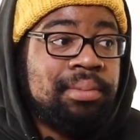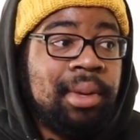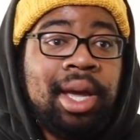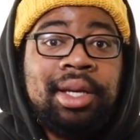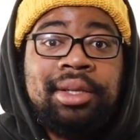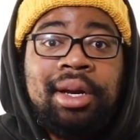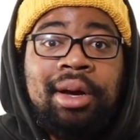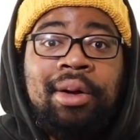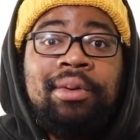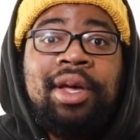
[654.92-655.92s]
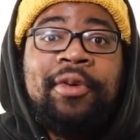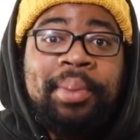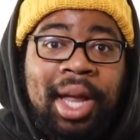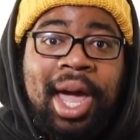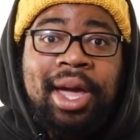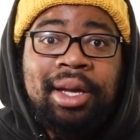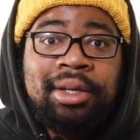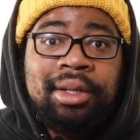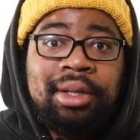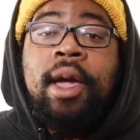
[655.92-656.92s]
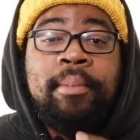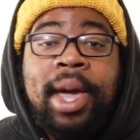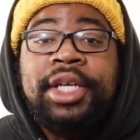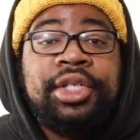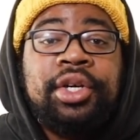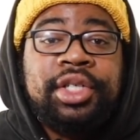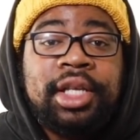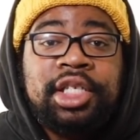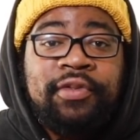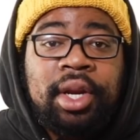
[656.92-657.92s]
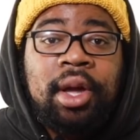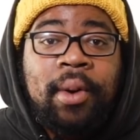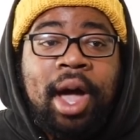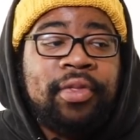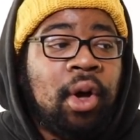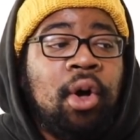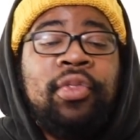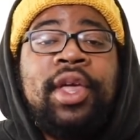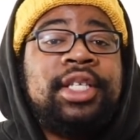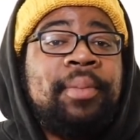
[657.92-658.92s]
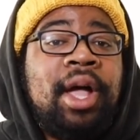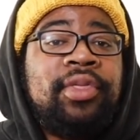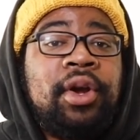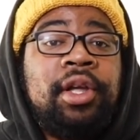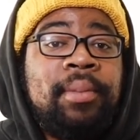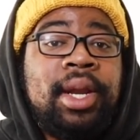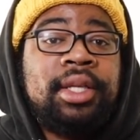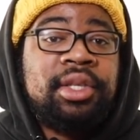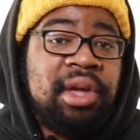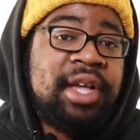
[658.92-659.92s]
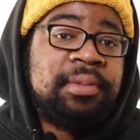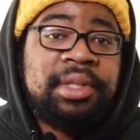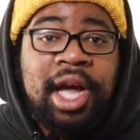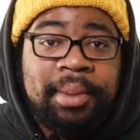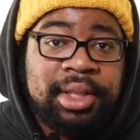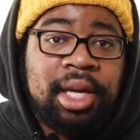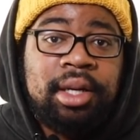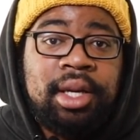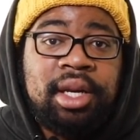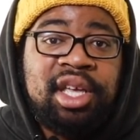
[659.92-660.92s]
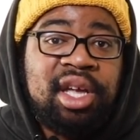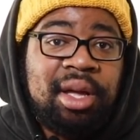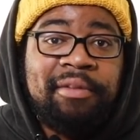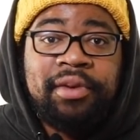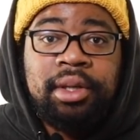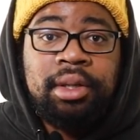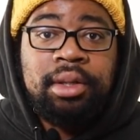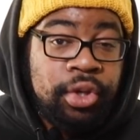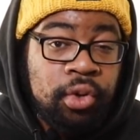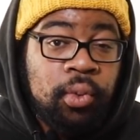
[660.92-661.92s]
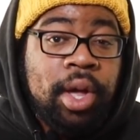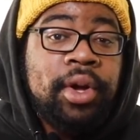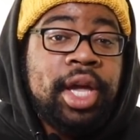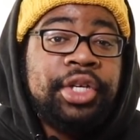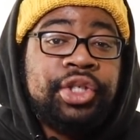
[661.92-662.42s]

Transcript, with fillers: man is on a whole nother plane. Make sure you check this video out. The whole thing's about 30 minutes, so you have some time to settle in and get comfy. You will get